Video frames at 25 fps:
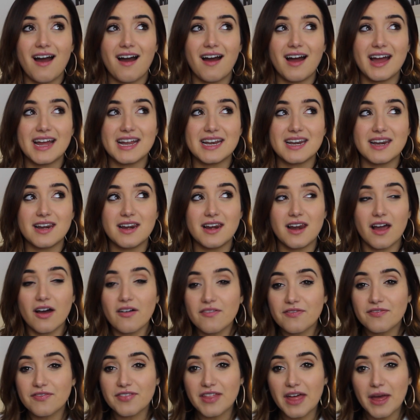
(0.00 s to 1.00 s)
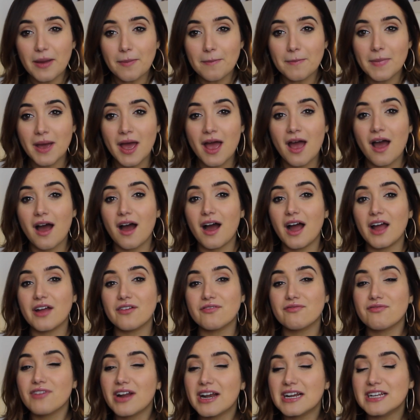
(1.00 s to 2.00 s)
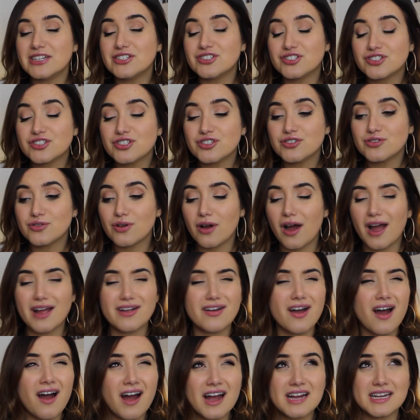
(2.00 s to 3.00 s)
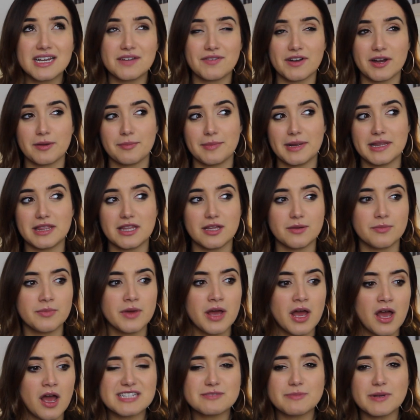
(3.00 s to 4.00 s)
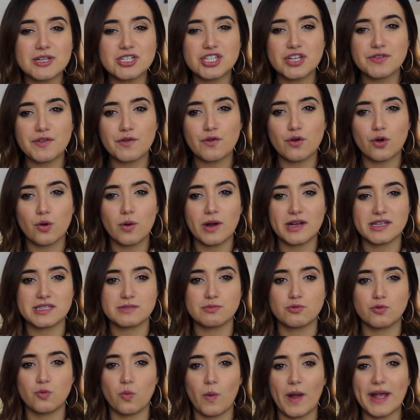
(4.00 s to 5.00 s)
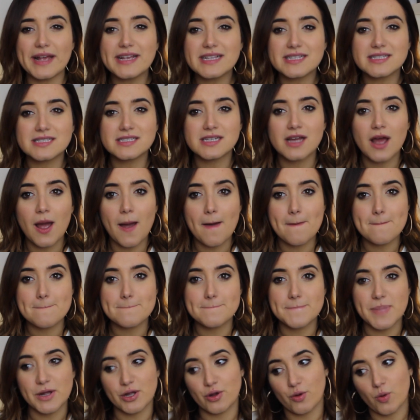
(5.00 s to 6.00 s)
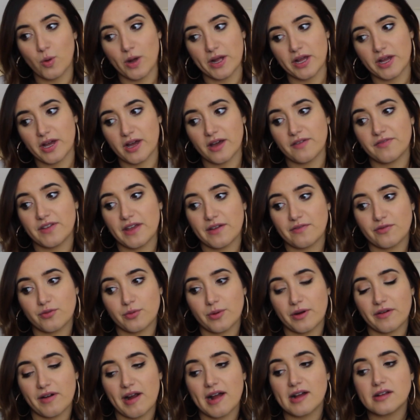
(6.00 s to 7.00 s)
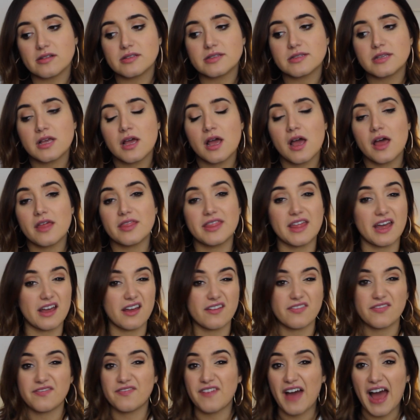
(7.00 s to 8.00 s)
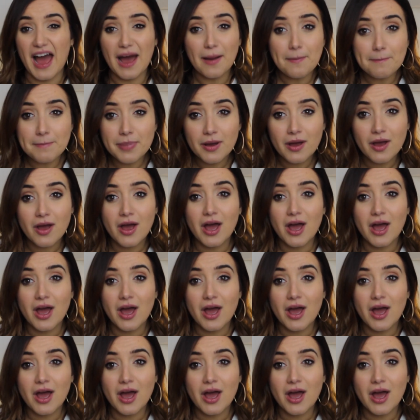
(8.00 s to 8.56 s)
I love them. I really do. I highly recommend them, especially if you've got quite a small waist, but you're quite curvy everywhere else. They're fab,